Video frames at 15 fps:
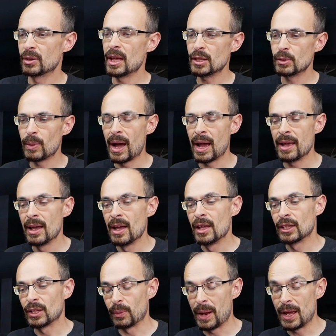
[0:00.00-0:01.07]
that's why
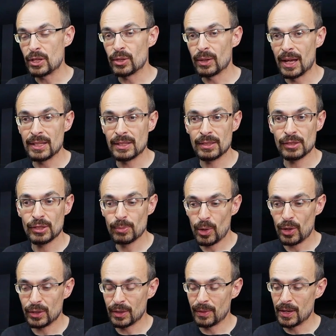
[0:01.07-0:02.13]
tarantulas,
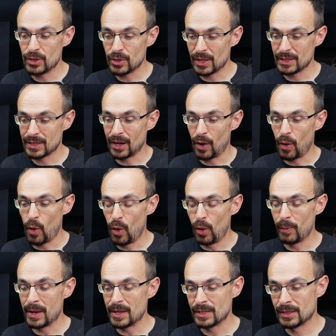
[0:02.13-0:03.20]
smaller tarantulas, are
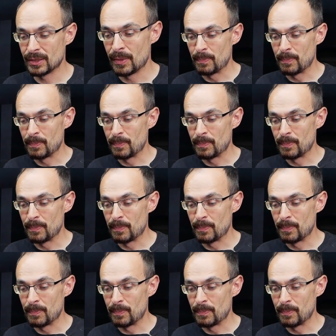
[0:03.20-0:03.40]
always